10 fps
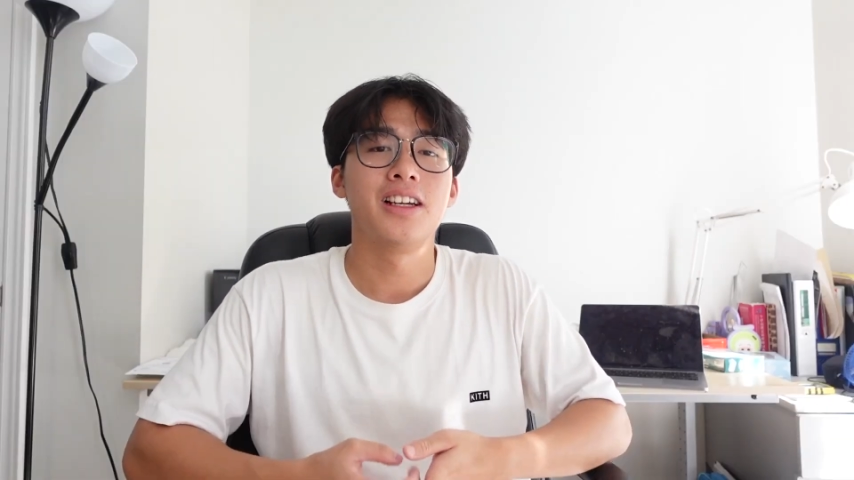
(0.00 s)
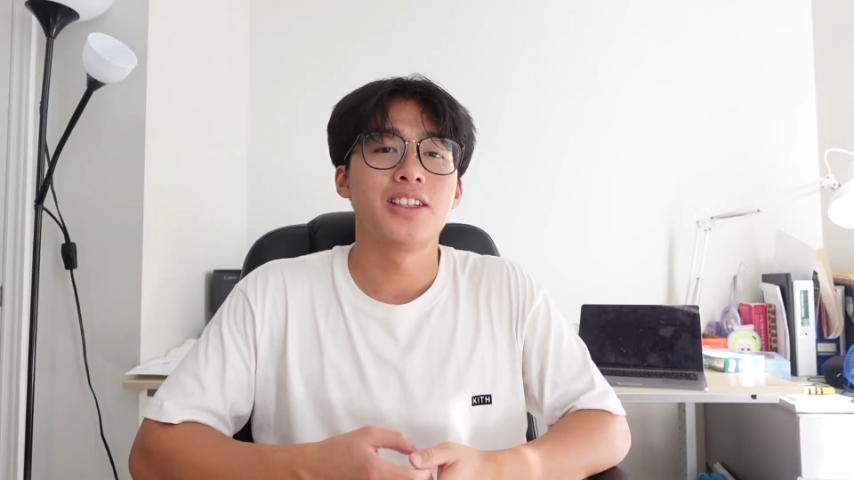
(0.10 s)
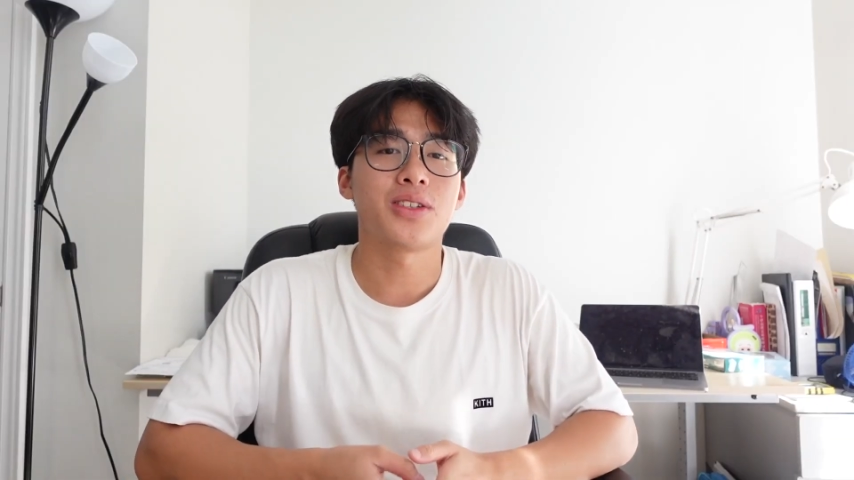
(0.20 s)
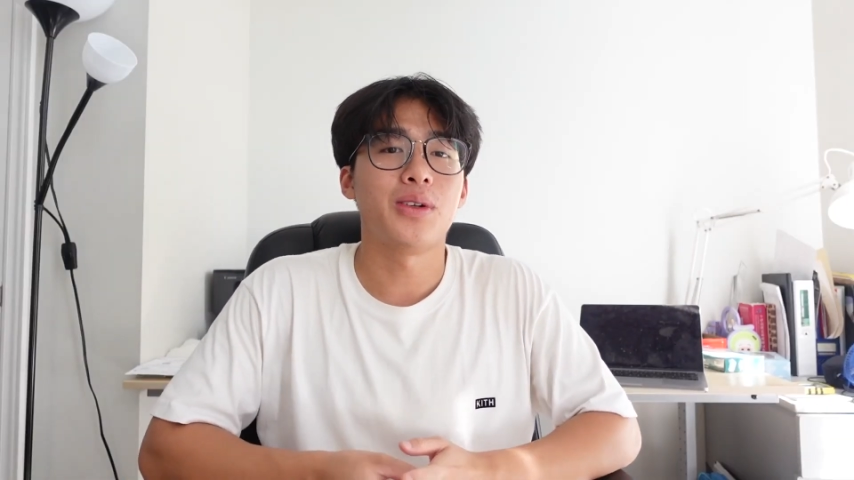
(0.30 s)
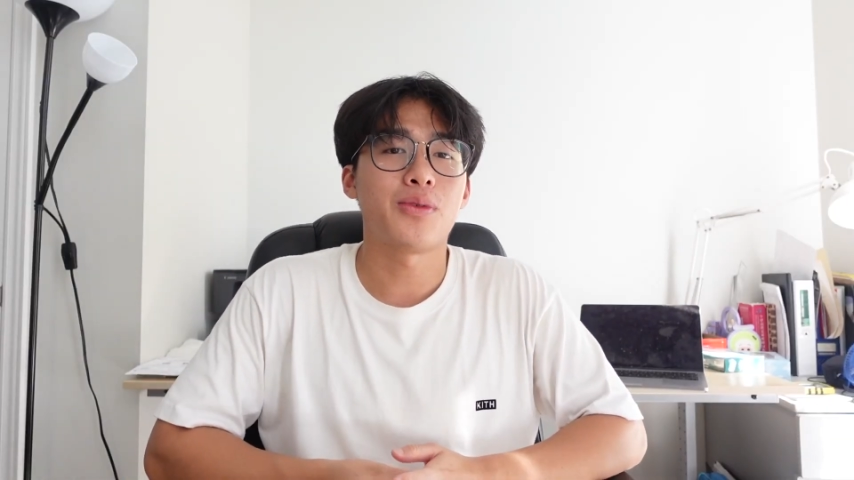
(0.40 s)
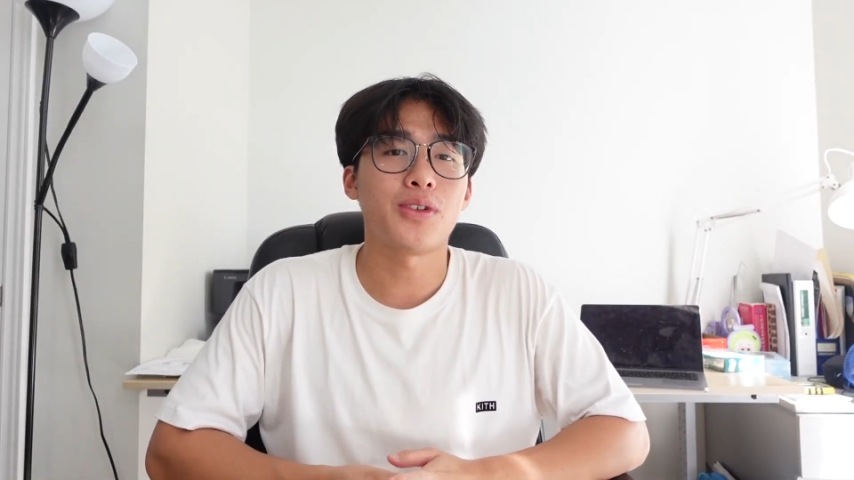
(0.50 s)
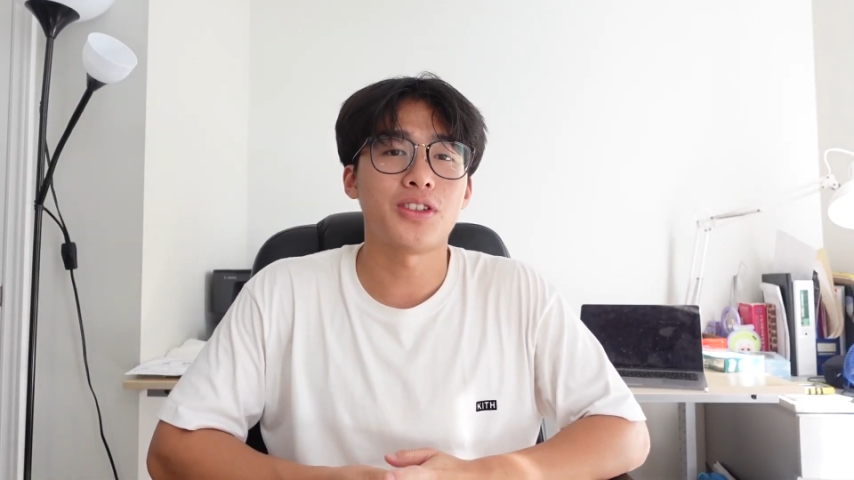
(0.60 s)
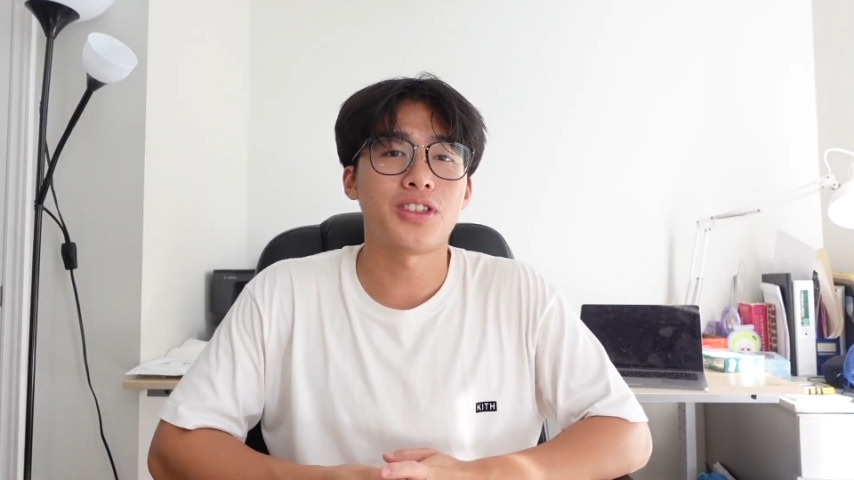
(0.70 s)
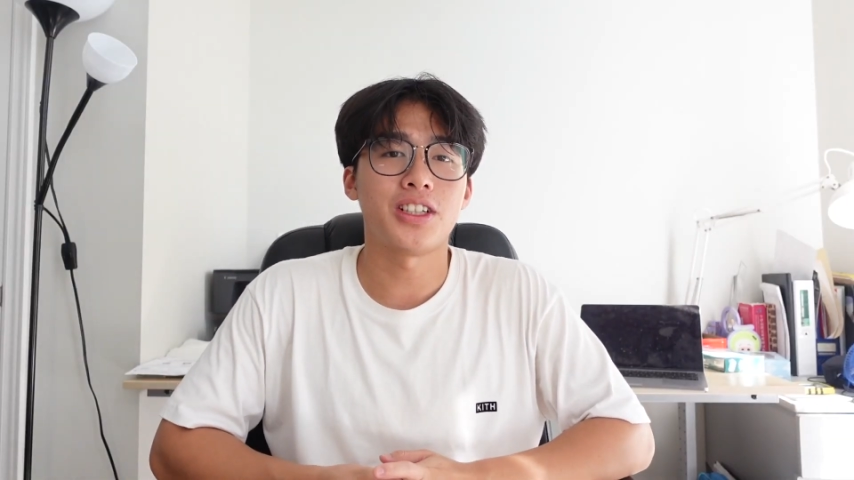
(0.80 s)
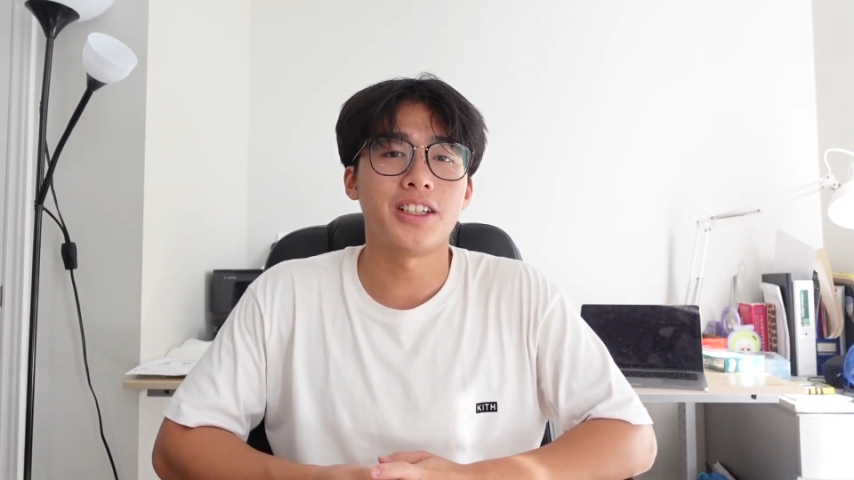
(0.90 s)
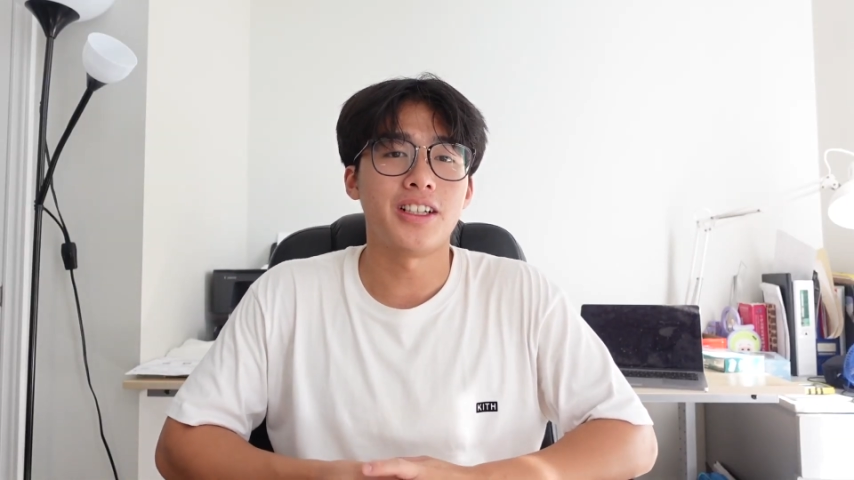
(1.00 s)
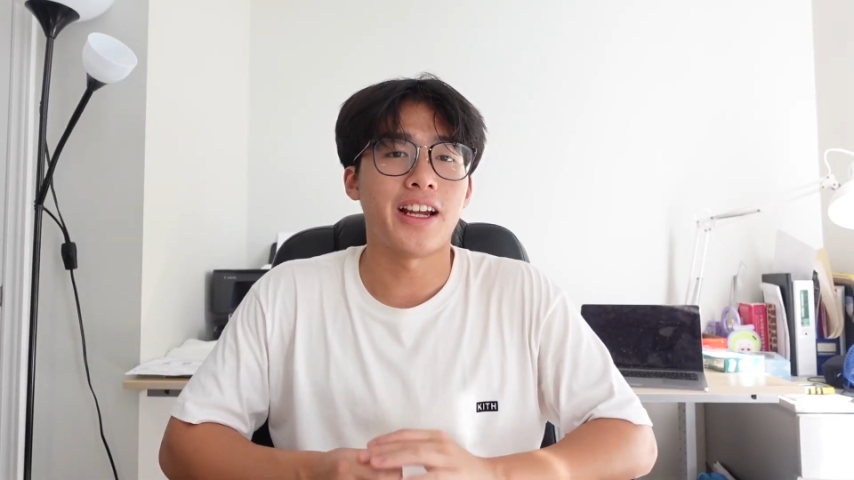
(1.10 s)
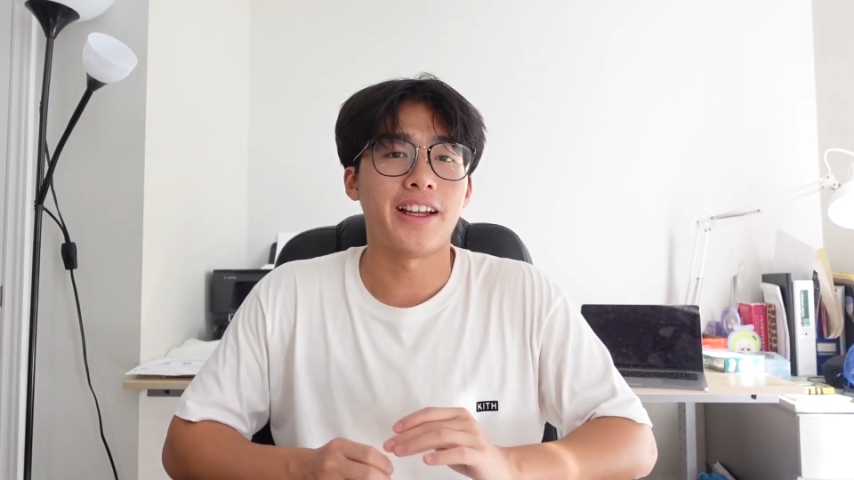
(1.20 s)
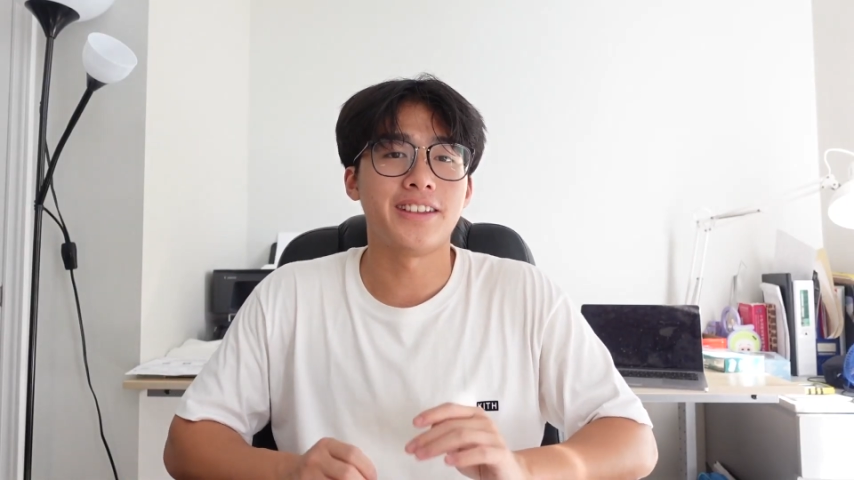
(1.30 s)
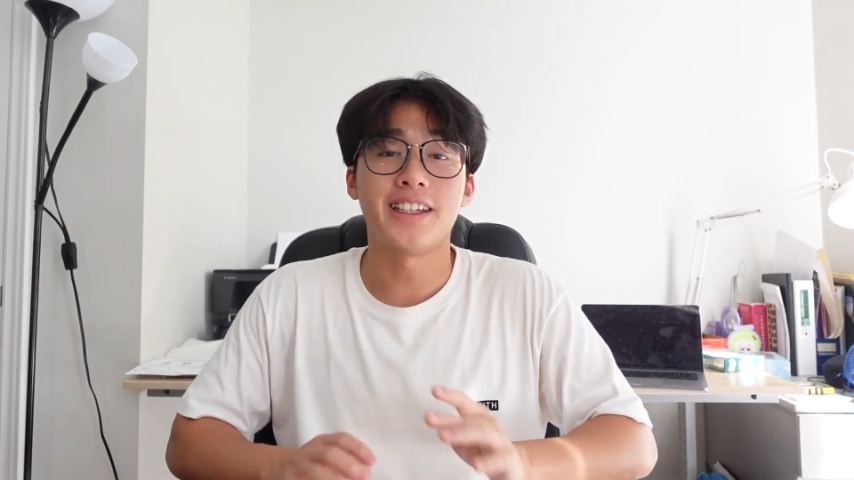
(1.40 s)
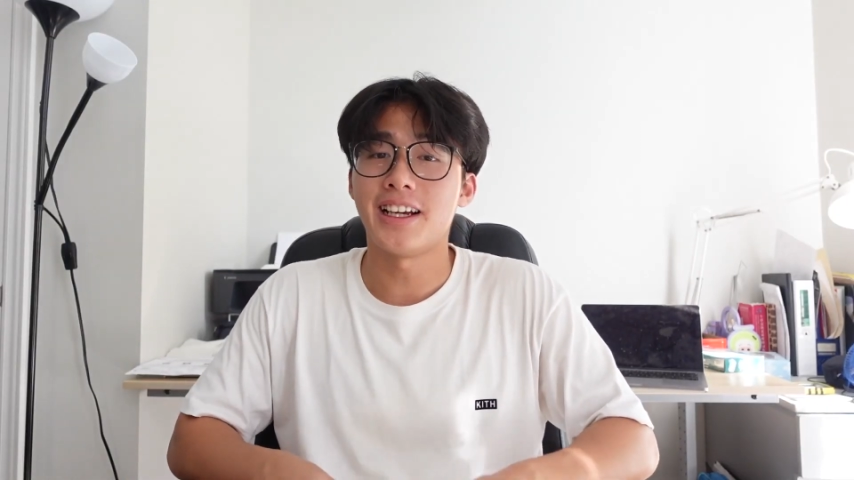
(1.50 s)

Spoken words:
So in first year, and